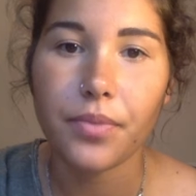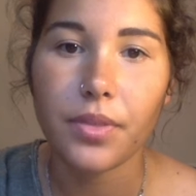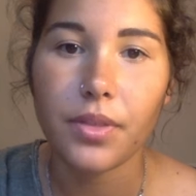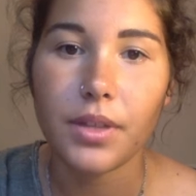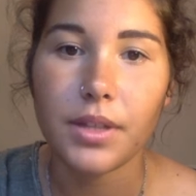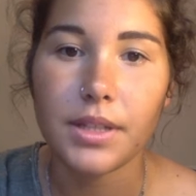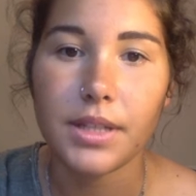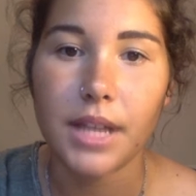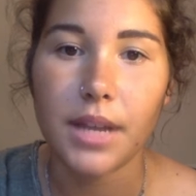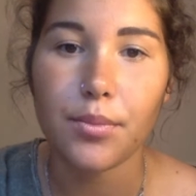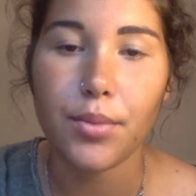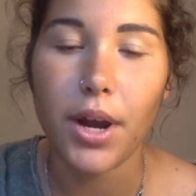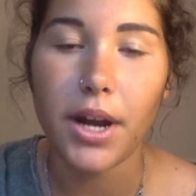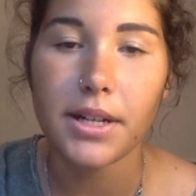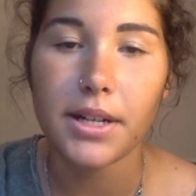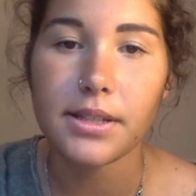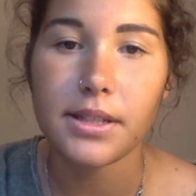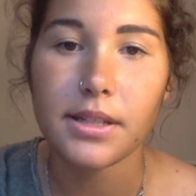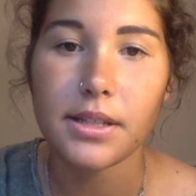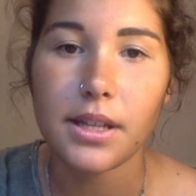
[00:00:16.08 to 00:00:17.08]
the Zen
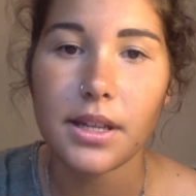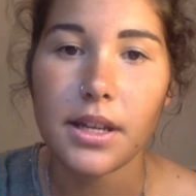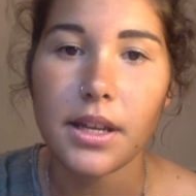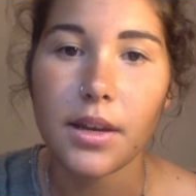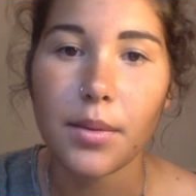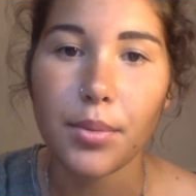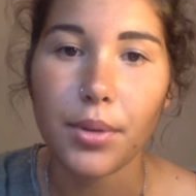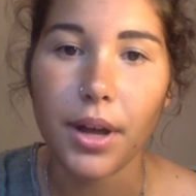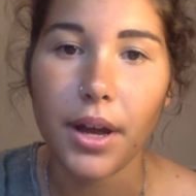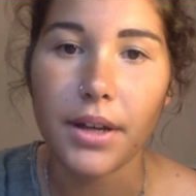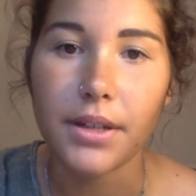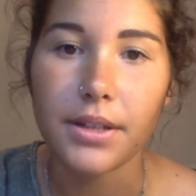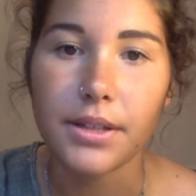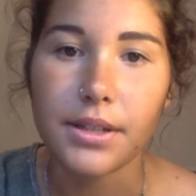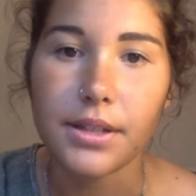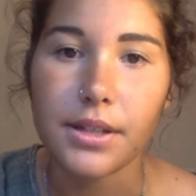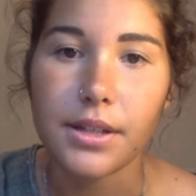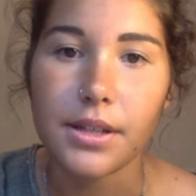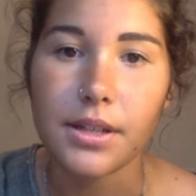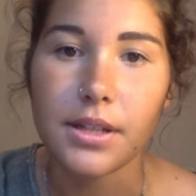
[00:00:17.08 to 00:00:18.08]
practices that he applies
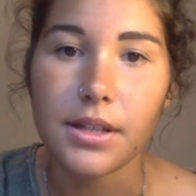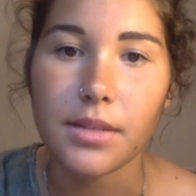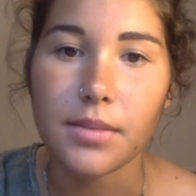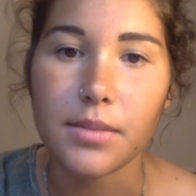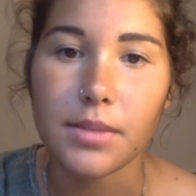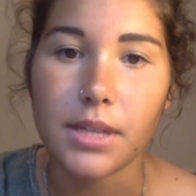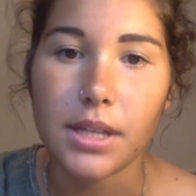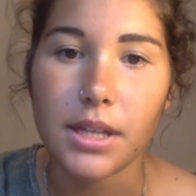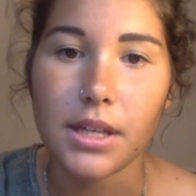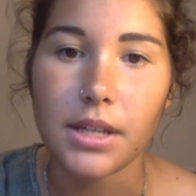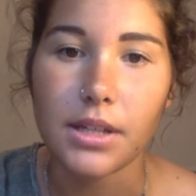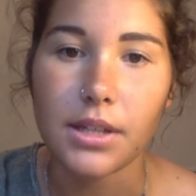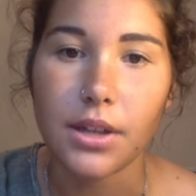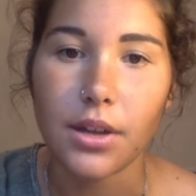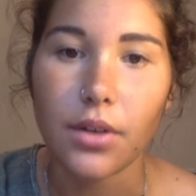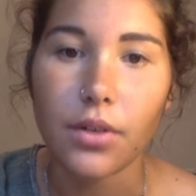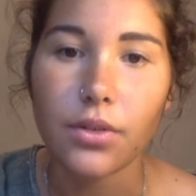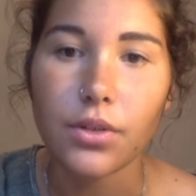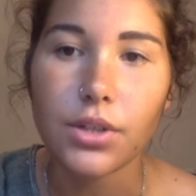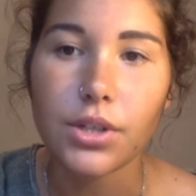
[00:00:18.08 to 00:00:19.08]
to the teams that he's
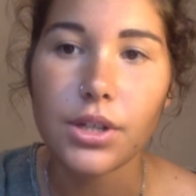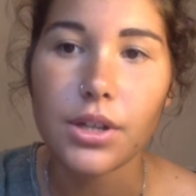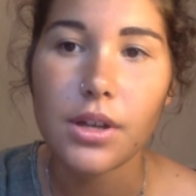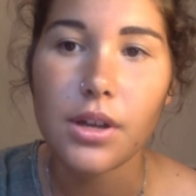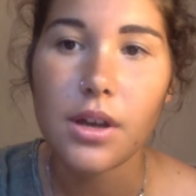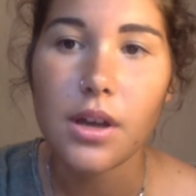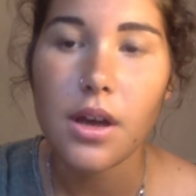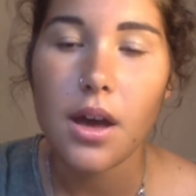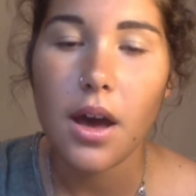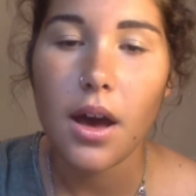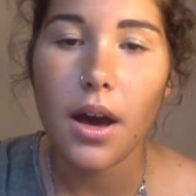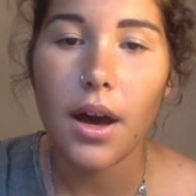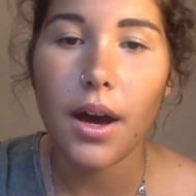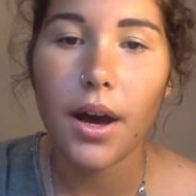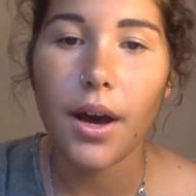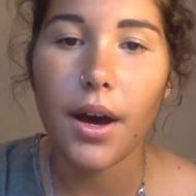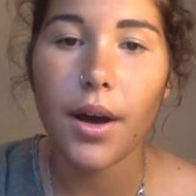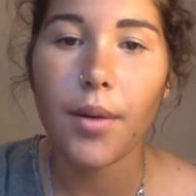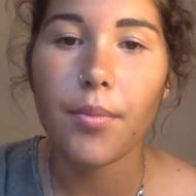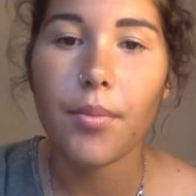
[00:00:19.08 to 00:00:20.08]
coached.
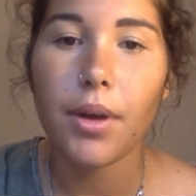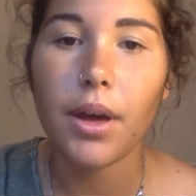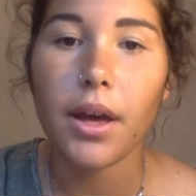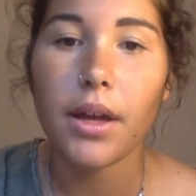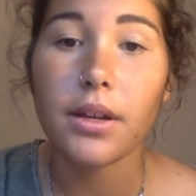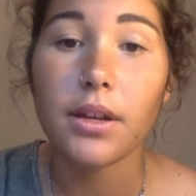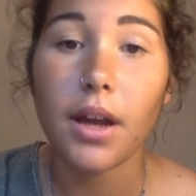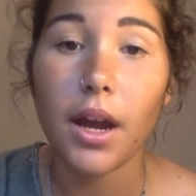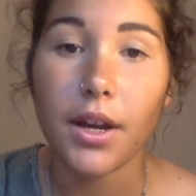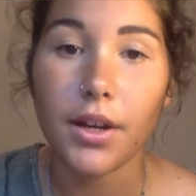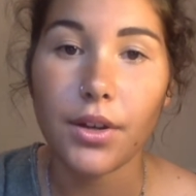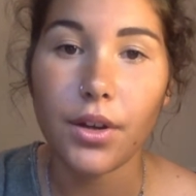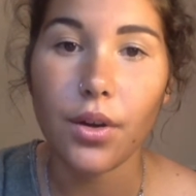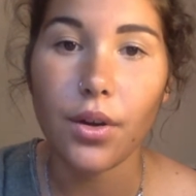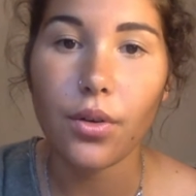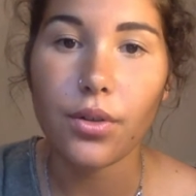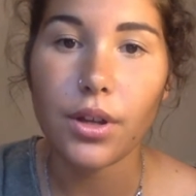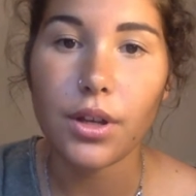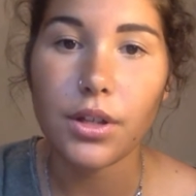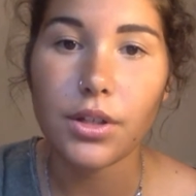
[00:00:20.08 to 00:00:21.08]
And I
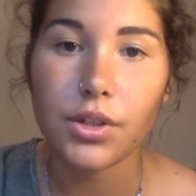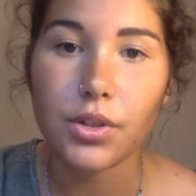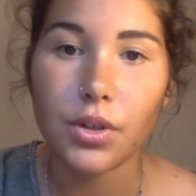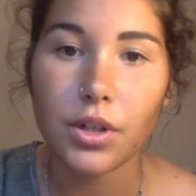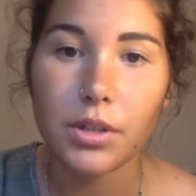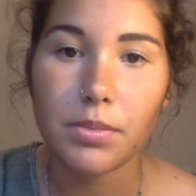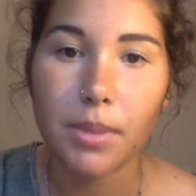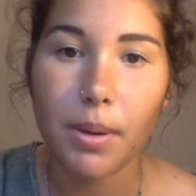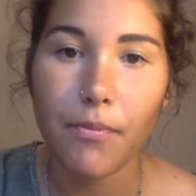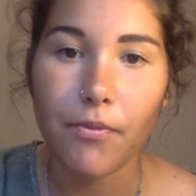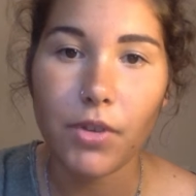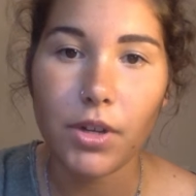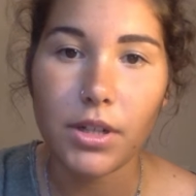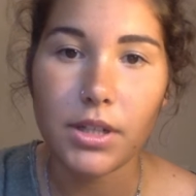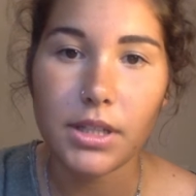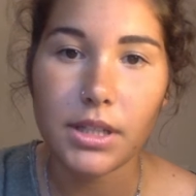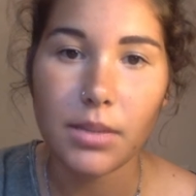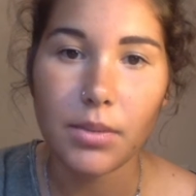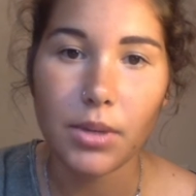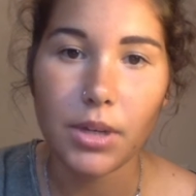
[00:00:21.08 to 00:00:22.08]
know that George Mumford is
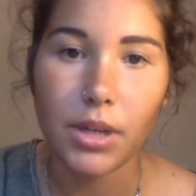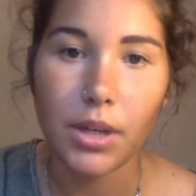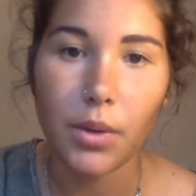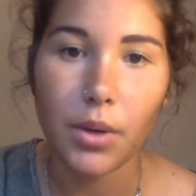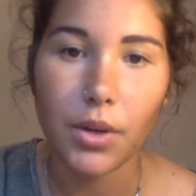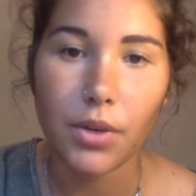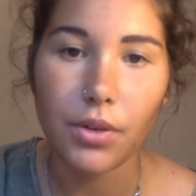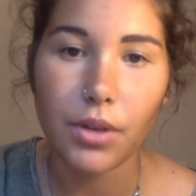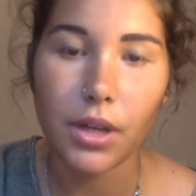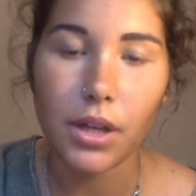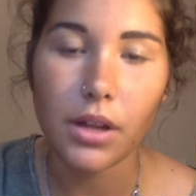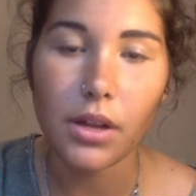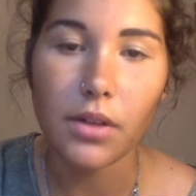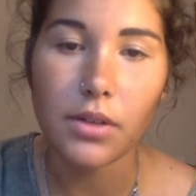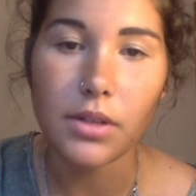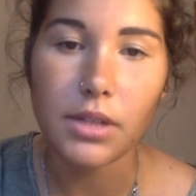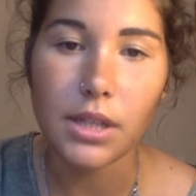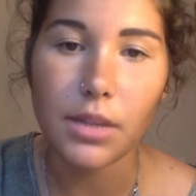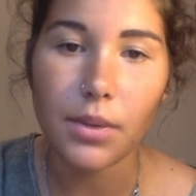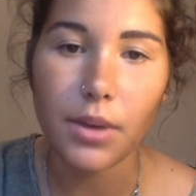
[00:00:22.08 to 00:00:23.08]
someone he worked really
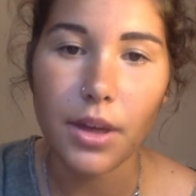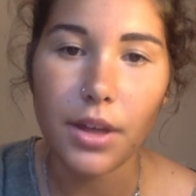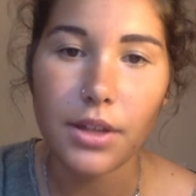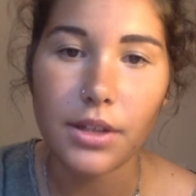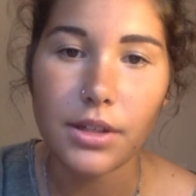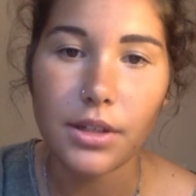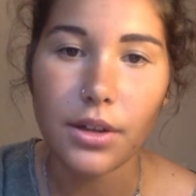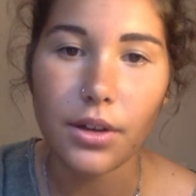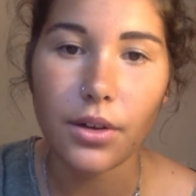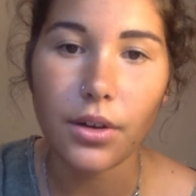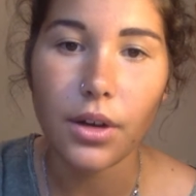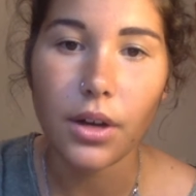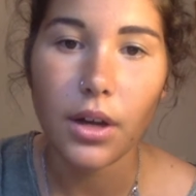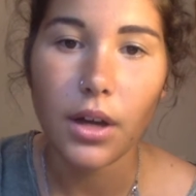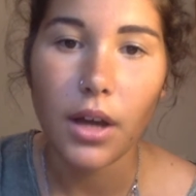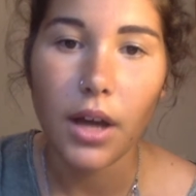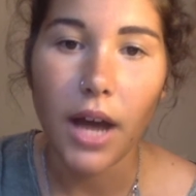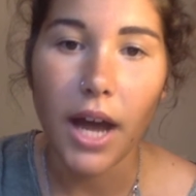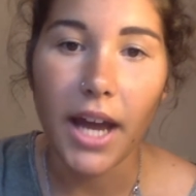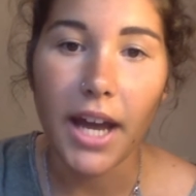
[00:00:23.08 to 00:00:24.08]
closely with. So
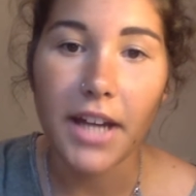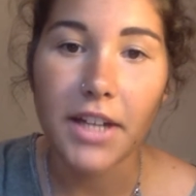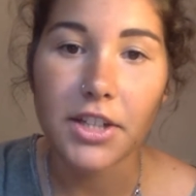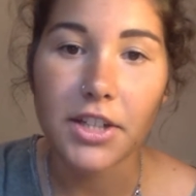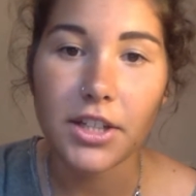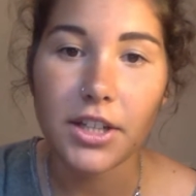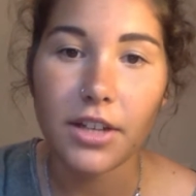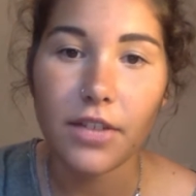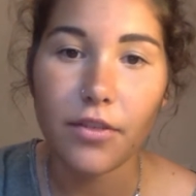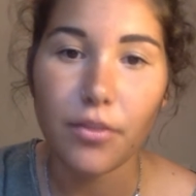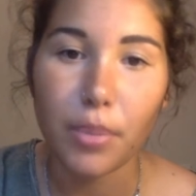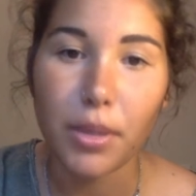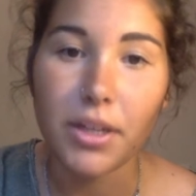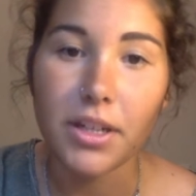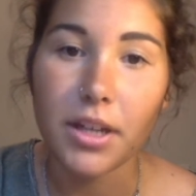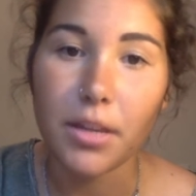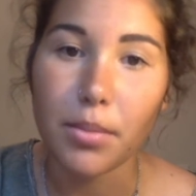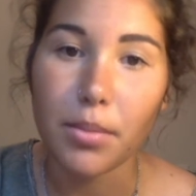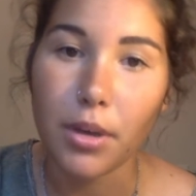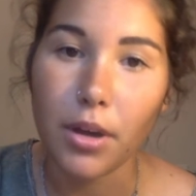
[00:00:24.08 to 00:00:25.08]
I actually have picked
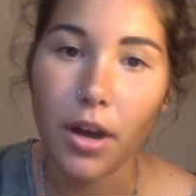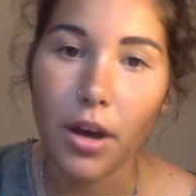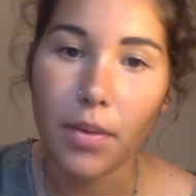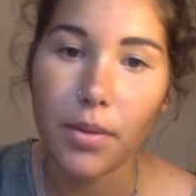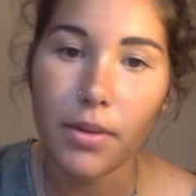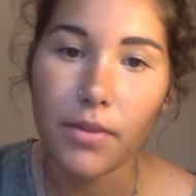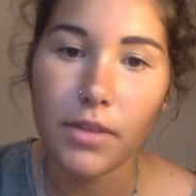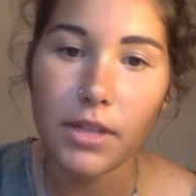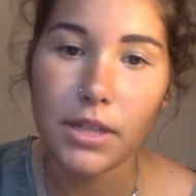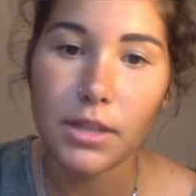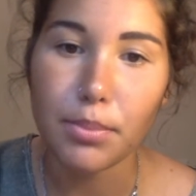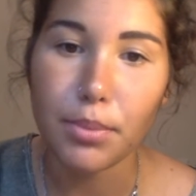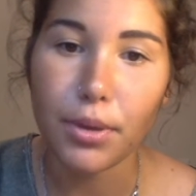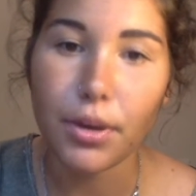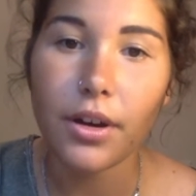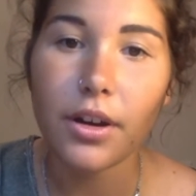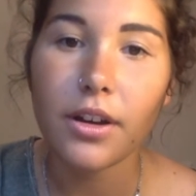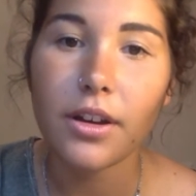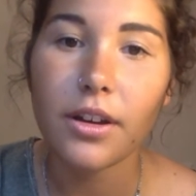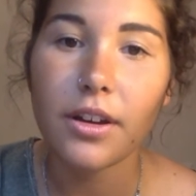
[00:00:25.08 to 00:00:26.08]
up a copy of this
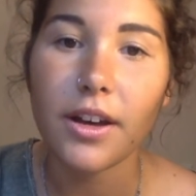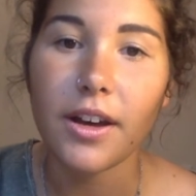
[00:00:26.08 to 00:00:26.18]
book.